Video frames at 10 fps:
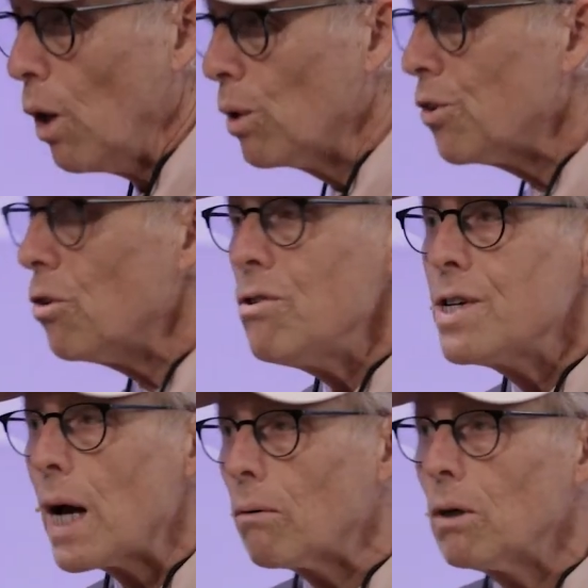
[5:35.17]
Well, it
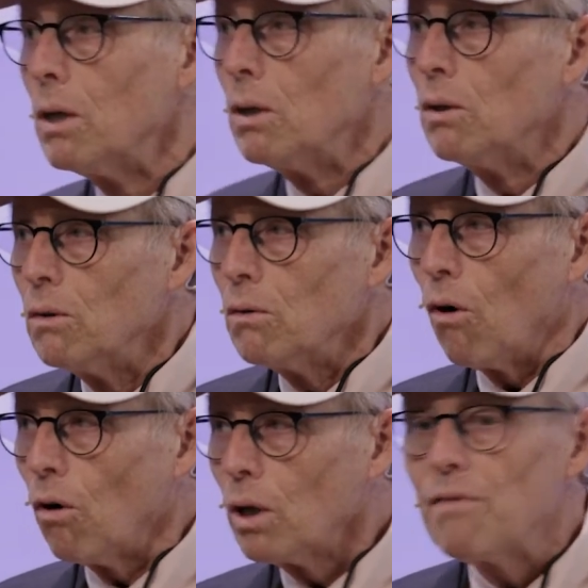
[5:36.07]
turns out
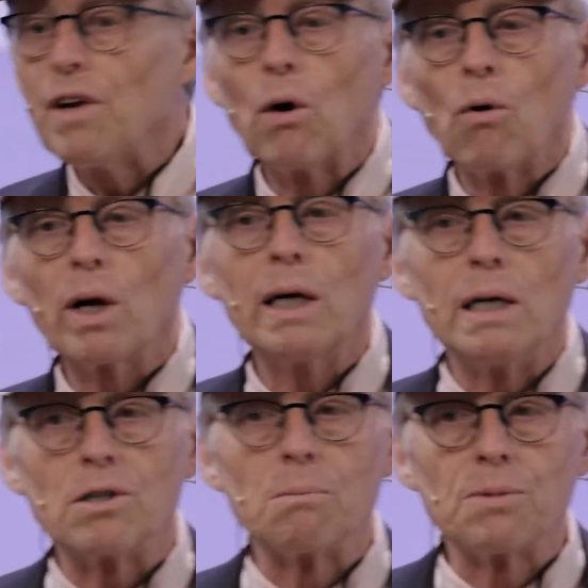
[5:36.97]
all living
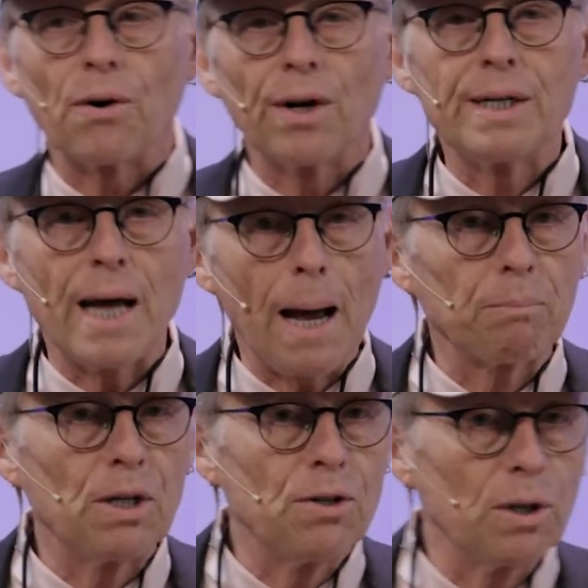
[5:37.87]
organisms are
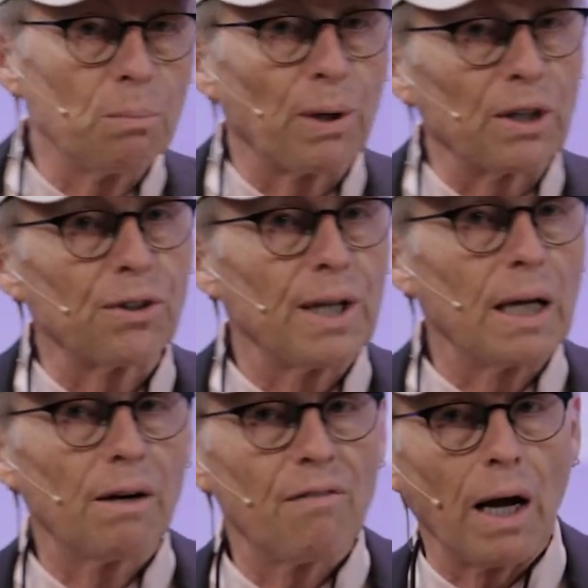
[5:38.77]
adapted to the pressure
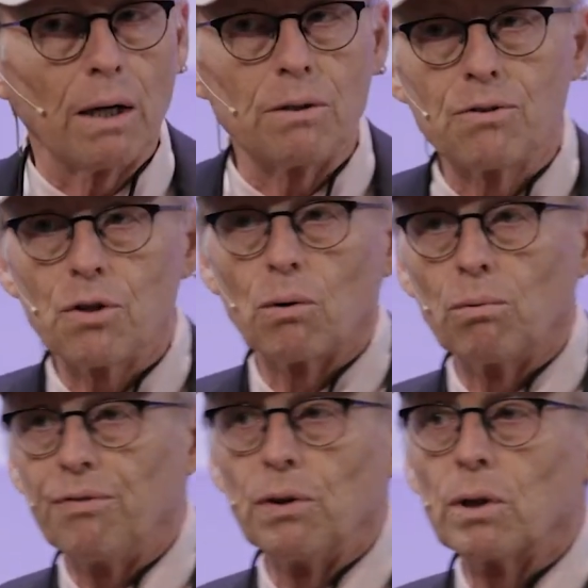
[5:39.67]
they live at. So
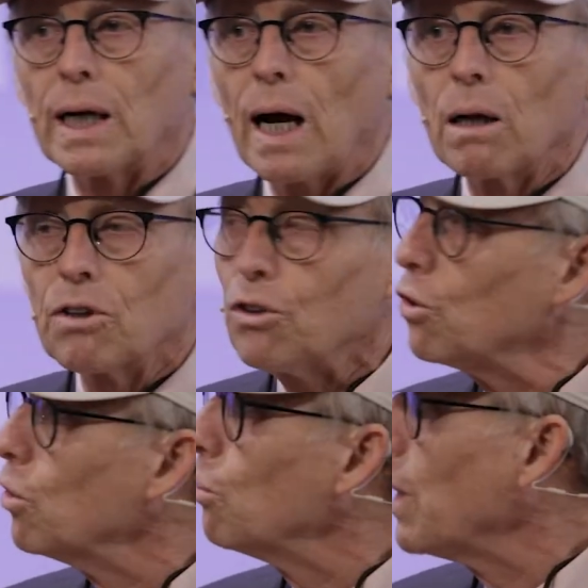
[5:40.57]
if you look at altitude,